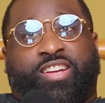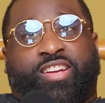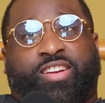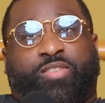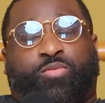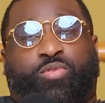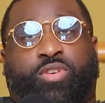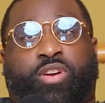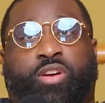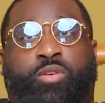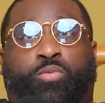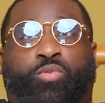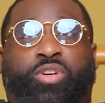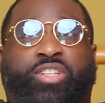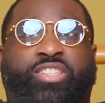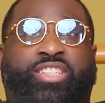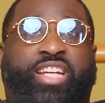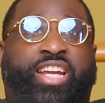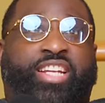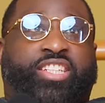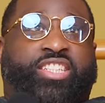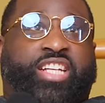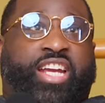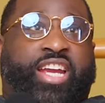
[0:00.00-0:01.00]
Well, once
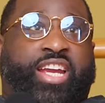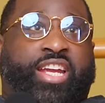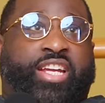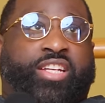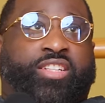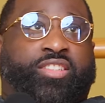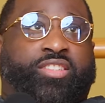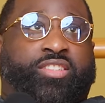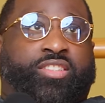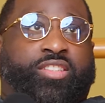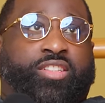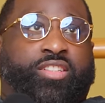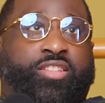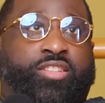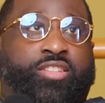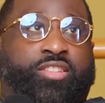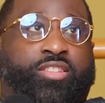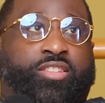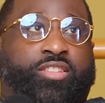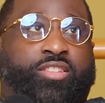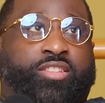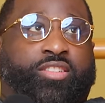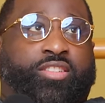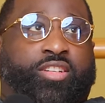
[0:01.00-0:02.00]
they changed
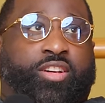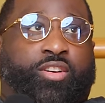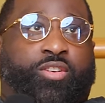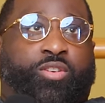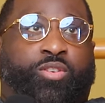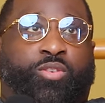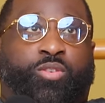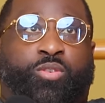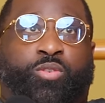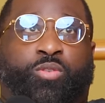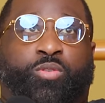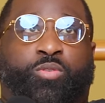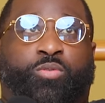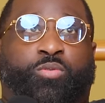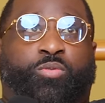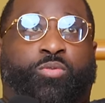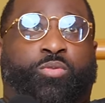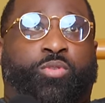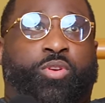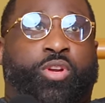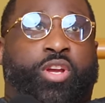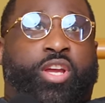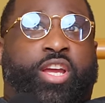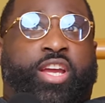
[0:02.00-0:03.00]
the
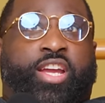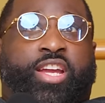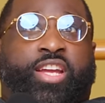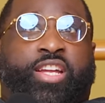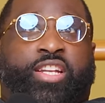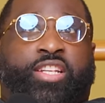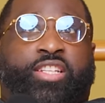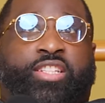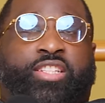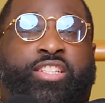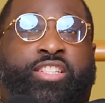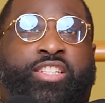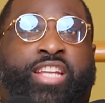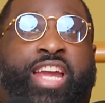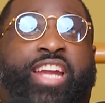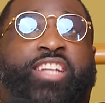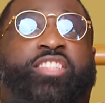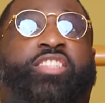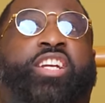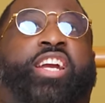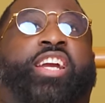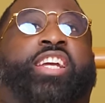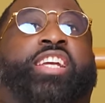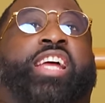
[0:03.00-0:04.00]
whole, they
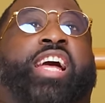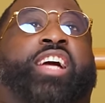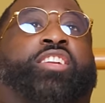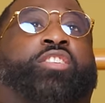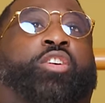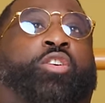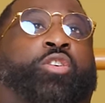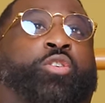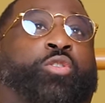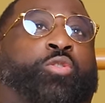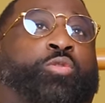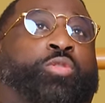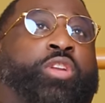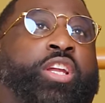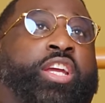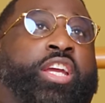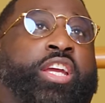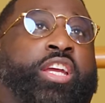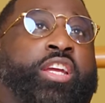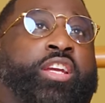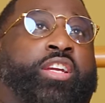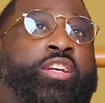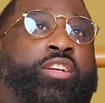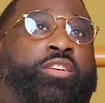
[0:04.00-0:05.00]
changed how the whole
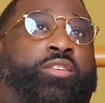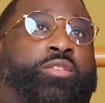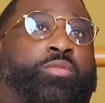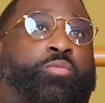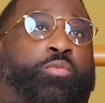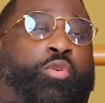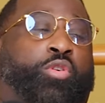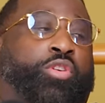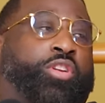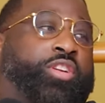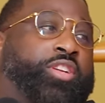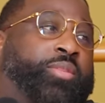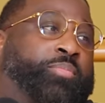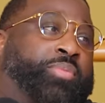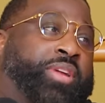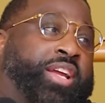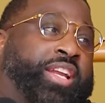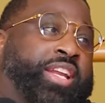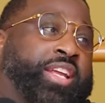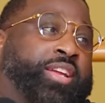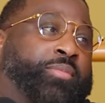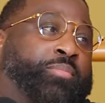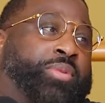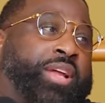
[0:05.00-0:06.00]
league wanted to
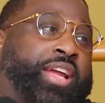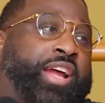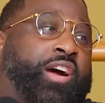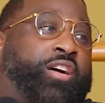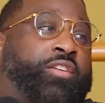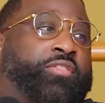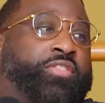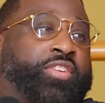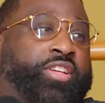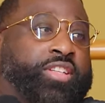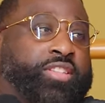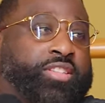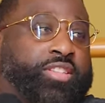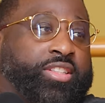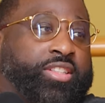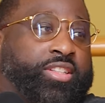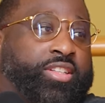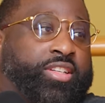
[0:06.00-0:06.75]
play offense.